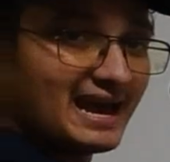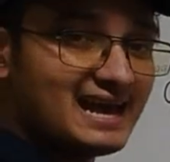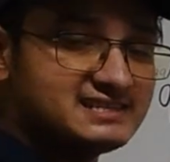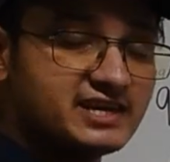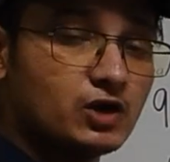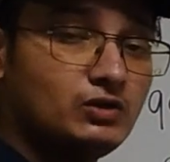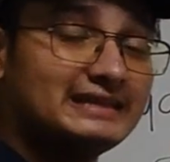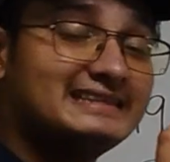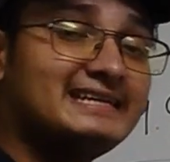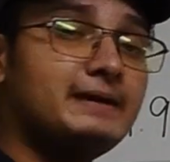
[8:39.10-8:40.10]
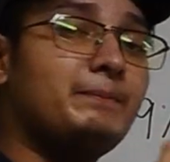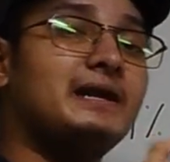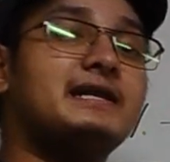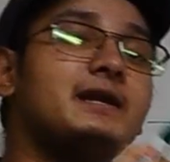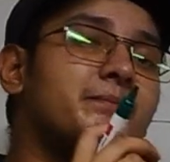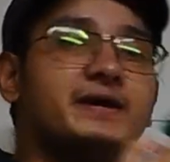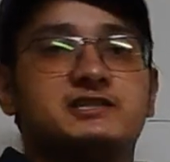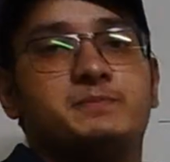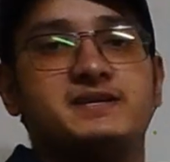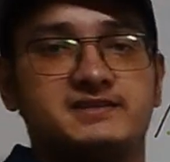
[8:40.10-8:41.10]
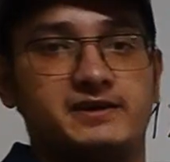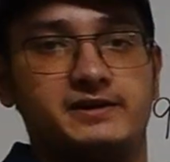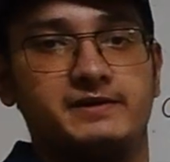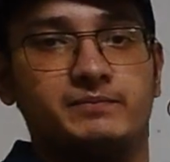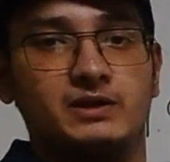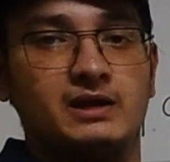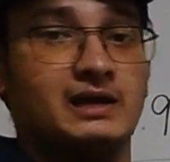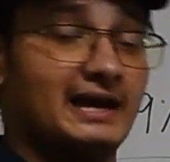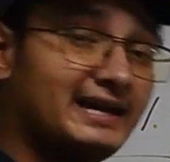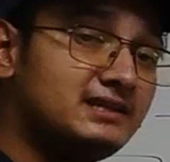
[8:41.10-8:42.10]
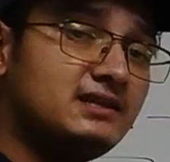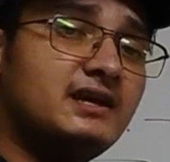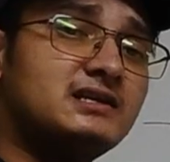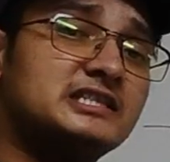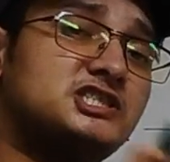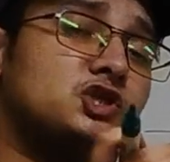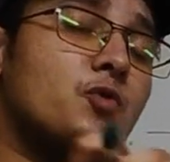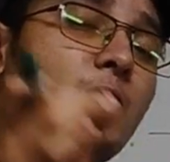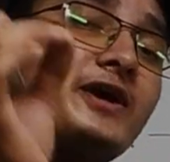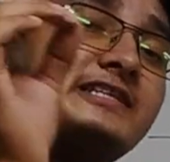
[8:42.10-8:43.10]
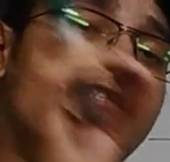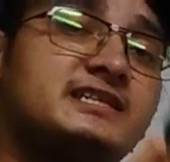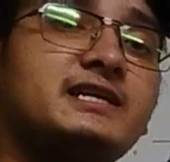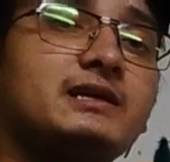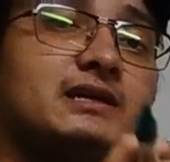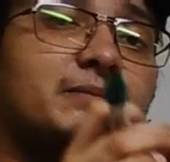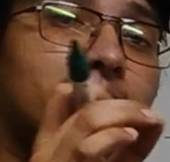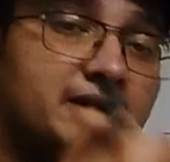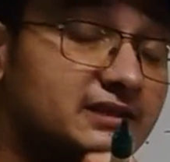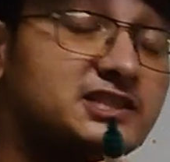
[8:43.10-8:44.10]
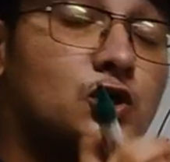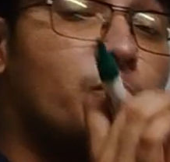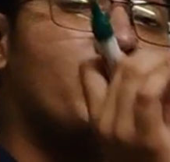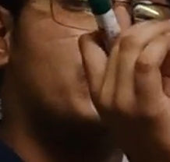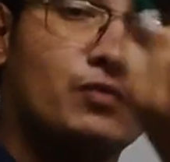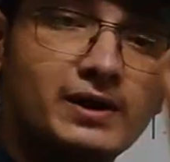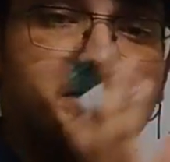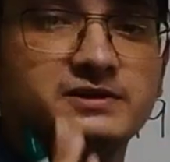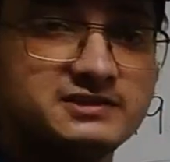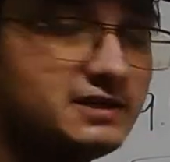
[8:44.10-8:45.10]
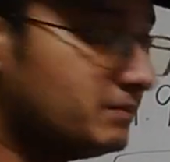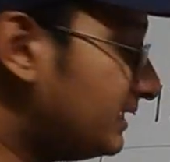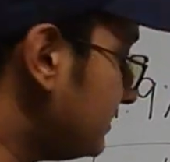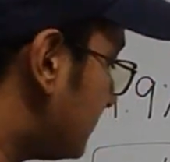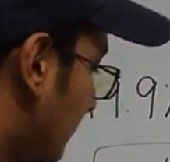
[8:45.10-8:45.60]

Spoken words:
has around 3 billion base pairs in it. In that 0.1% means